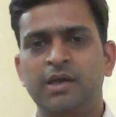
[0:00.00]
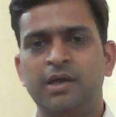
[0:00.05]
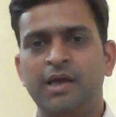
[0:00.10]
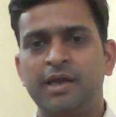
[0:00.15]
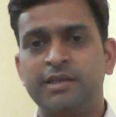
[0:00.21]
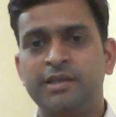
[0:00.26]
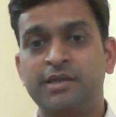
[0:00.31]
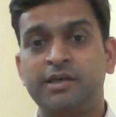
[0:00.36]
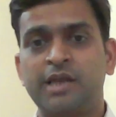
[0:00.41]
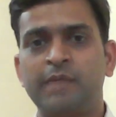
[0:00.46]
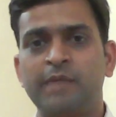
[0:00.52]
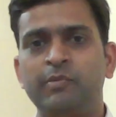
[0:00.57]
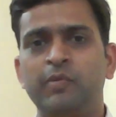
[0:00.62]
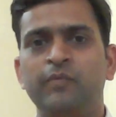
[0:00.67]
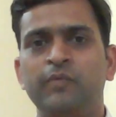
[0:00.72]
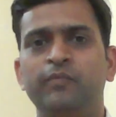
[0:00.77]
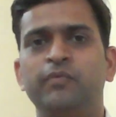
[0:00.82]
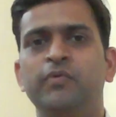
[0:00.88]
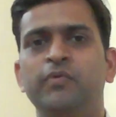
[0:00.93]
at the time
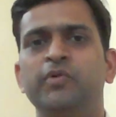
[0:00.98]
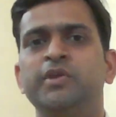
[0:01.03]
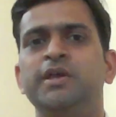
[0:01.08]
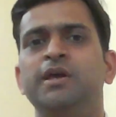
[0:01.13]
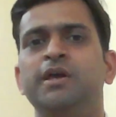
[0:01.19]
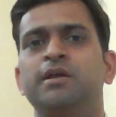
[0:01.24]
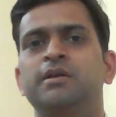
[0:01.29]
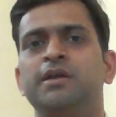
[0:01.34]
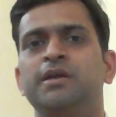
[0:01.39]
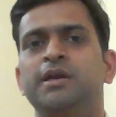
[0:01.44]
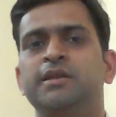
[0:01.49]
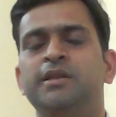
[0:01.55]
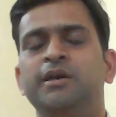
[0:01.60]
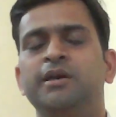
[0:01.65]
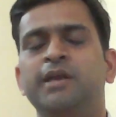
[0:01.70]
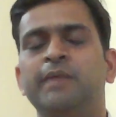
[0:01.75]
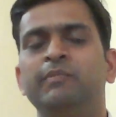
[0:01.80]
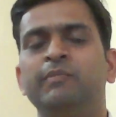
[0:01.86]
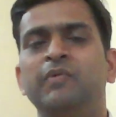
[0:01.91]
of Fourier, the
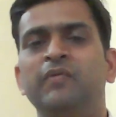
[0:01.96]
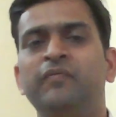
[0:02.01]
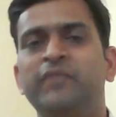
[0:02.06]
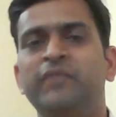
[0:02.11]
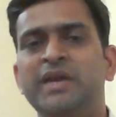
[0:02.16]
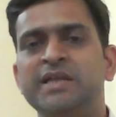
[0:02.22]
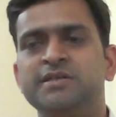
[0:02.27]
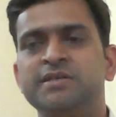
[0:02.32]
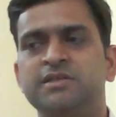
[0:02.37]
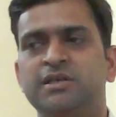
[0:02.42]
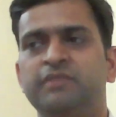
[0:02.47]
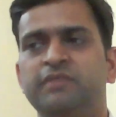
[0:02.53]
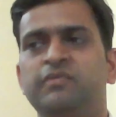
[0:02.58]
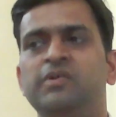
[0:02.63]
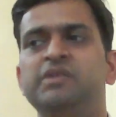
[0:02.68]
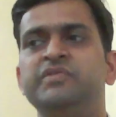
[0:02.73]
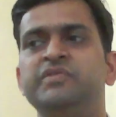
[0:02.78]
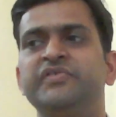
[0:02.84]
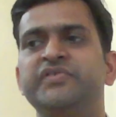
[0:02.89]
time of French
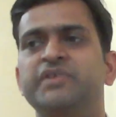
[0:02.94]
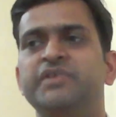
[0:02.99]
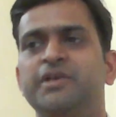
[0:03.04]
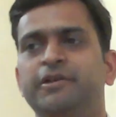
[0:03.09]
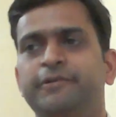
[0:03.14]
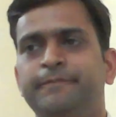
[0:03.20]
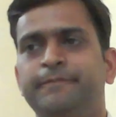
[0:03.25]
Revolution.